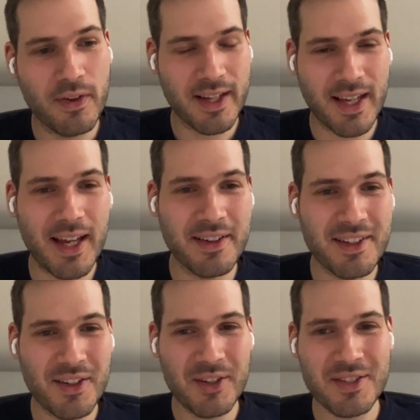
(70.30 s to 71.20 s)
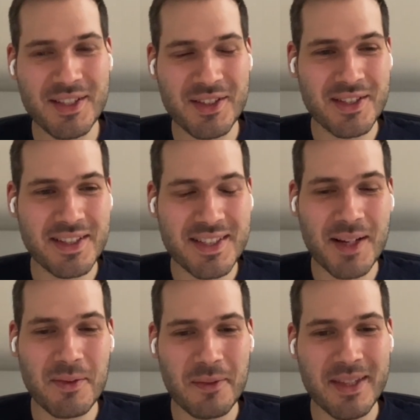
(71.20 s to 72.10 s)
again those using the
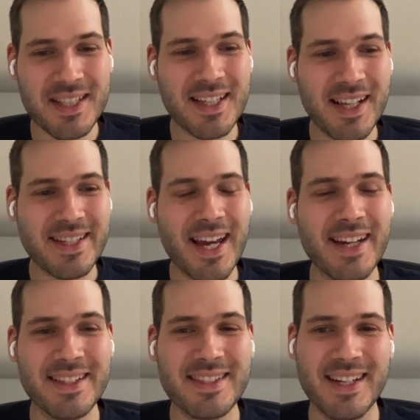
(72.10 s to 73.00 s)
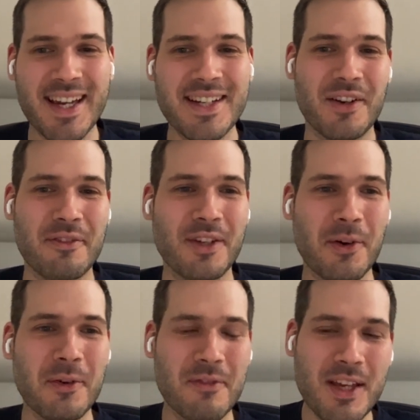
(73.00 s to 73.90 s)
same term the single tenancy nature of your
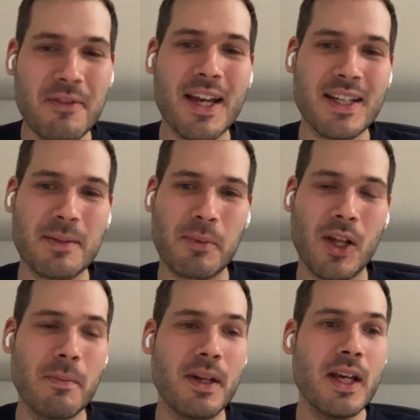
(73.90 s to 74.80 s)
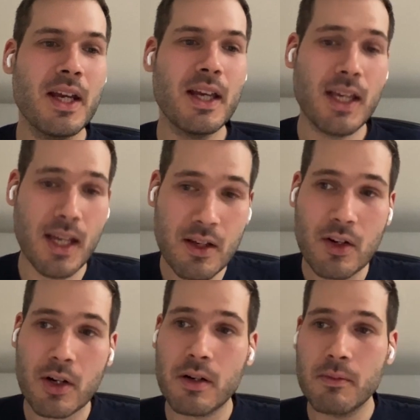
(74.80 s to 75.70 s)
own Weaviate deployment in
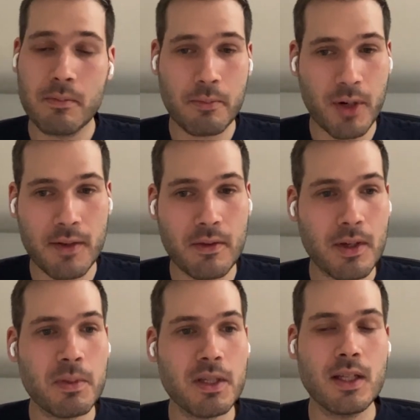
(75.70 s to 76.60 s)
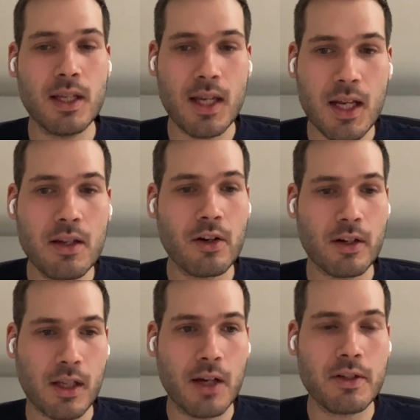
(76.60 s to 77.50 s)
your private VPC in your
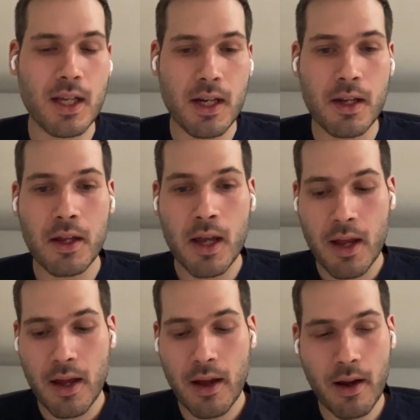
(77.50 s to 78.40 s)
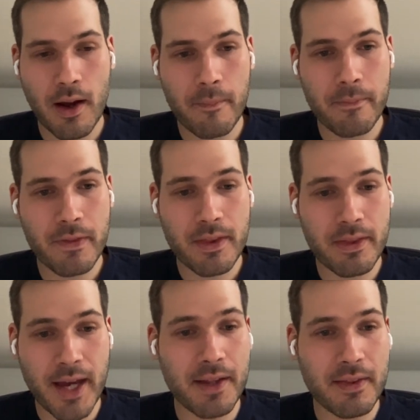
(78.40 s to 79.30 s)
cloud tenant, um,
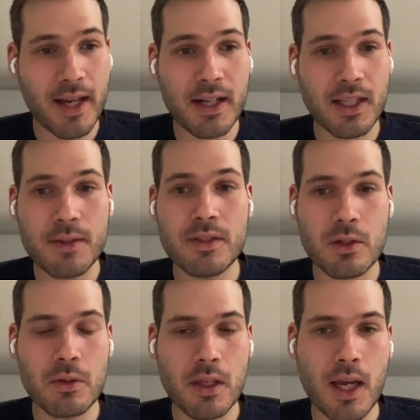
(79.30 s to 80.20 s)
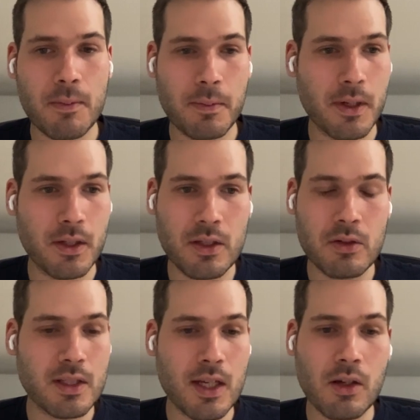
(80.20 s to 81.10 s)
that that gives you the capability to
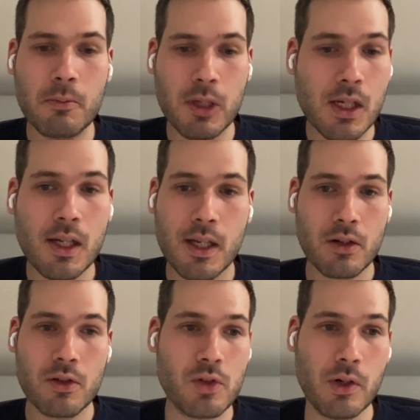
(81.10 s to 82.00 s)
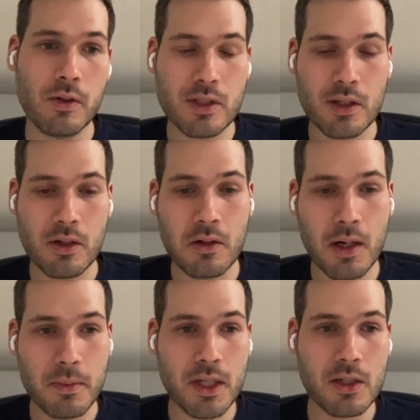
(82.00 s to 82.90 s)
stay completely in control. So
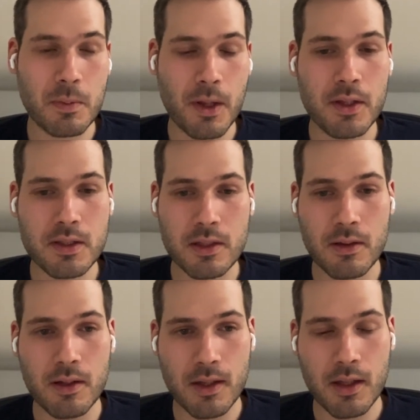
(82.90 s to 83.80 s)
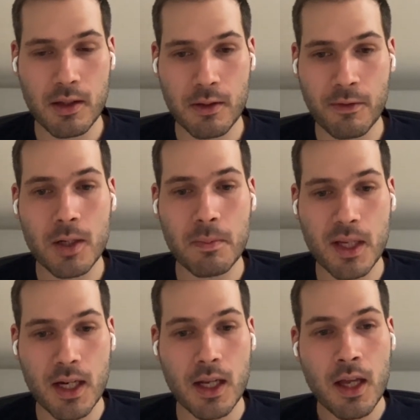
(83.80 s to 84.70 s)
um, we touched upon this uh, uh at the very beginning.